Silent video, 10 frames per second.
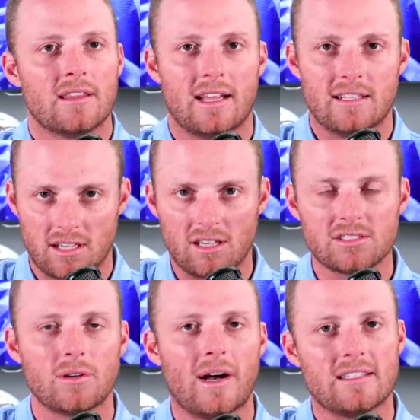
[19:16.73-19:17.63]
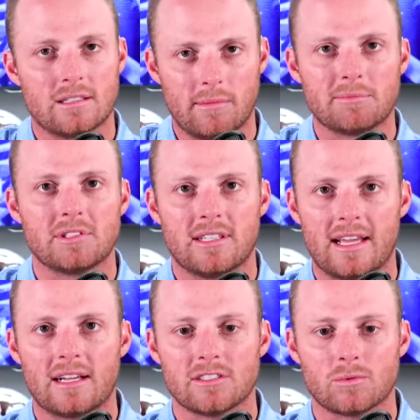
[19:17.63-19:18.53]
that has also had some ups and
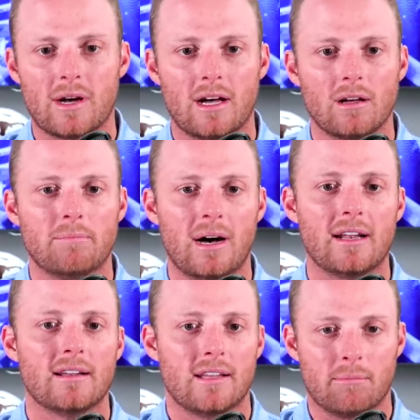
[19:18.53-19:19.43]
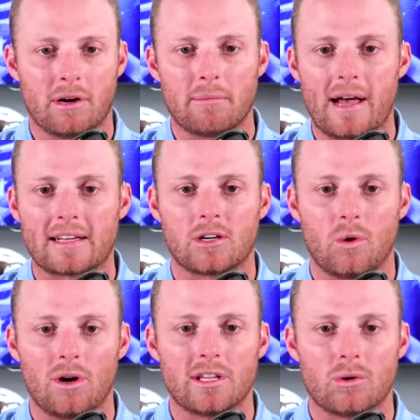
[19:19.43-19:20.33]
downs as well. But they bring back a
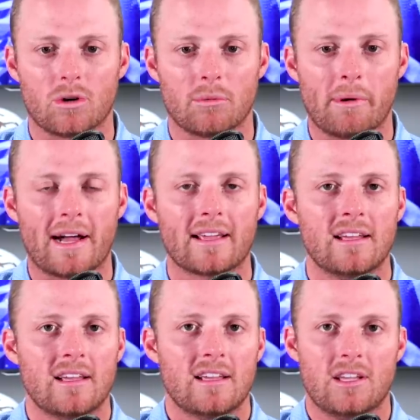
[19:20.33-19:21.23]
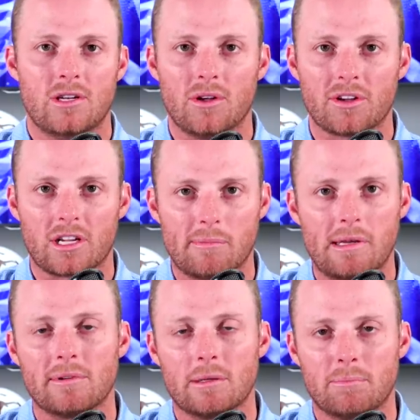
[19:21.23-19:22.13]
quality quarterback. You know they're going to
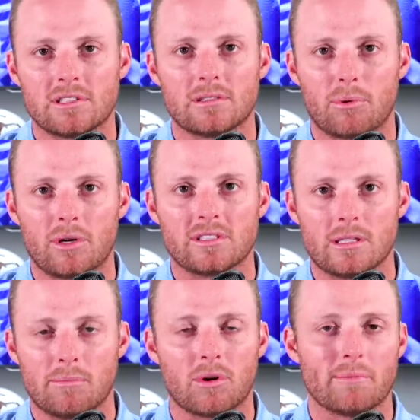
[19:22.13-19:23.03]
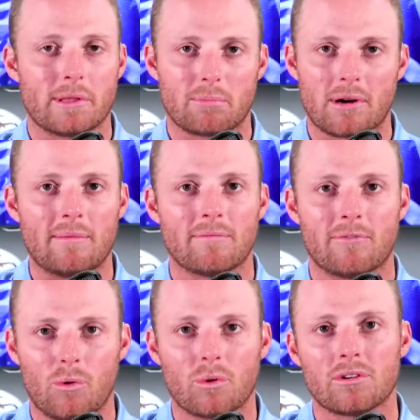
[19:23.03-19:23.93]
be able to put some points on the board, but the problem
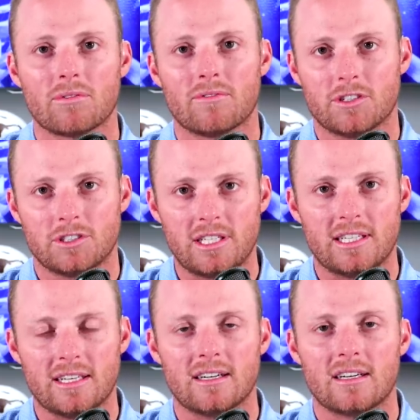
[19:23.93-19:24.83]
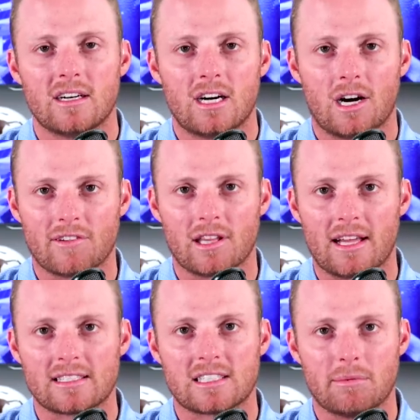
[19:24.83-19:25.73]
for Virginia over the
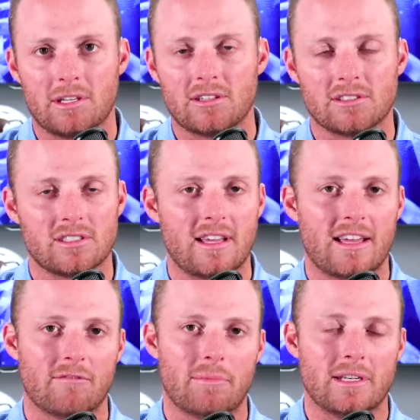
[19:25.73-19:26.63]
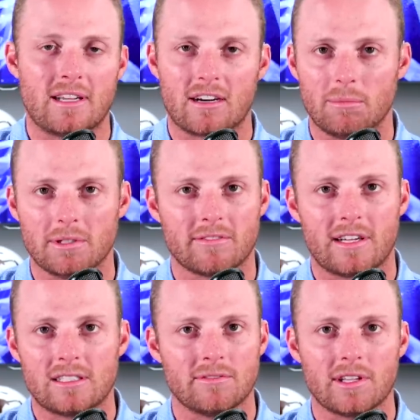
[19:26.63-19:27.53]
last couple of years, they have been terrible
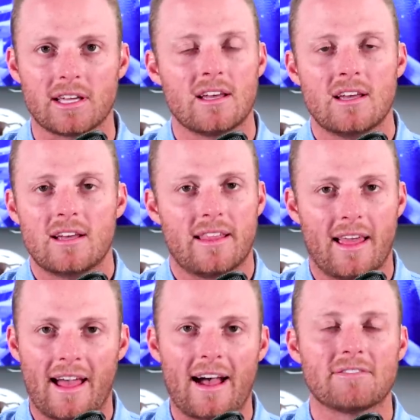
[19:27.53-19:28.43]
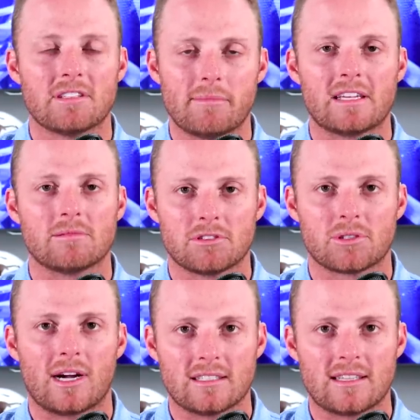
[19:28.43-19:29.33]
defensively. They have to make some
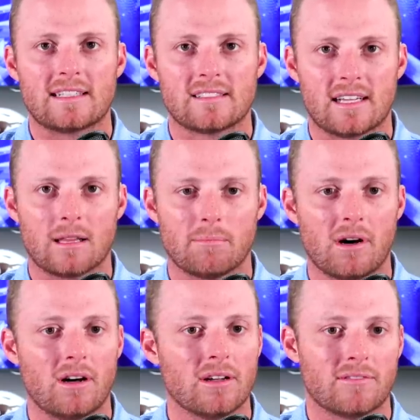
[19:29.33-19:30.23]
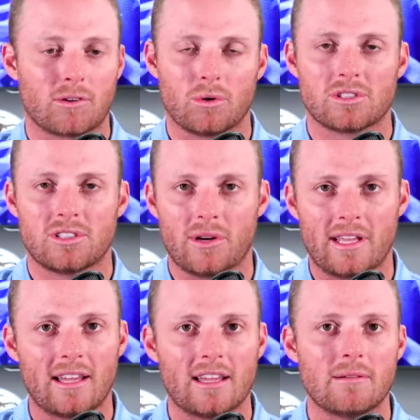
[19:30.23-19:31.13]
strides on that side of the ball. And of course,
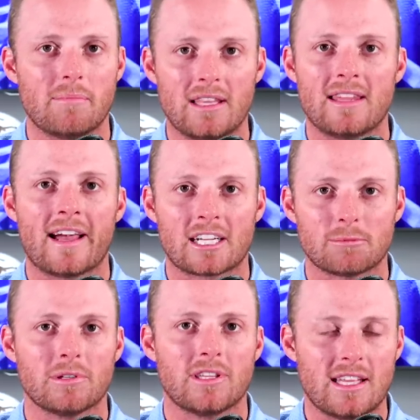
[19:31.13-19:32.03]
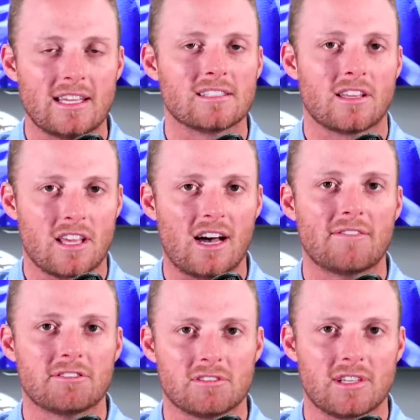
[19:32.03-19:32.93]
Tony Elliott, being the expert that he is on the
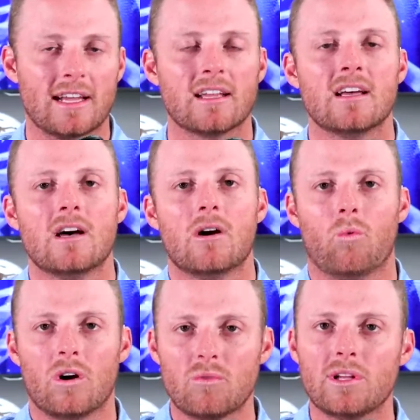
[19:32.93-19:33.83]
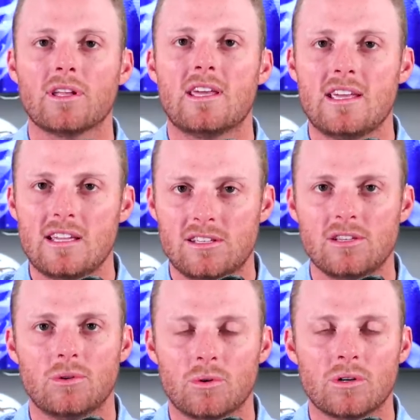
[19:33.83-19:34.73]
offensive side, what will he
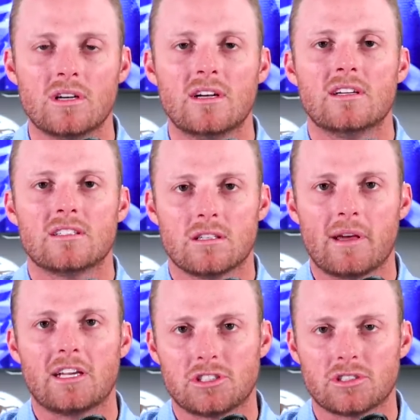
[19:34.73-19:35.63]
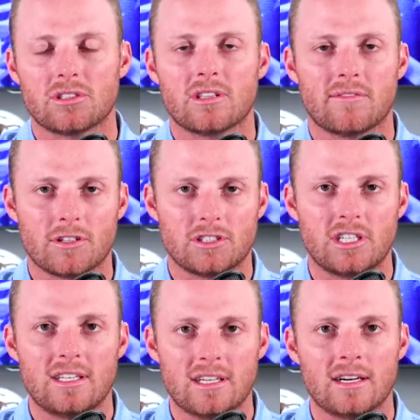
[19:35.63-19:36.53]
do to make sure that
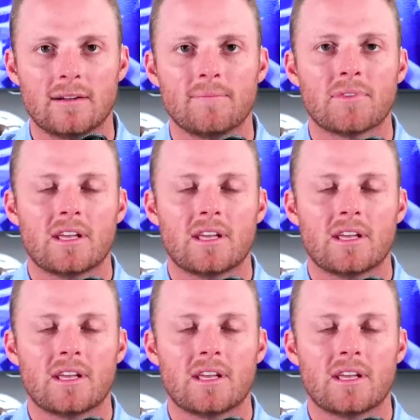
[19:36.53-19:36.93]
Virginia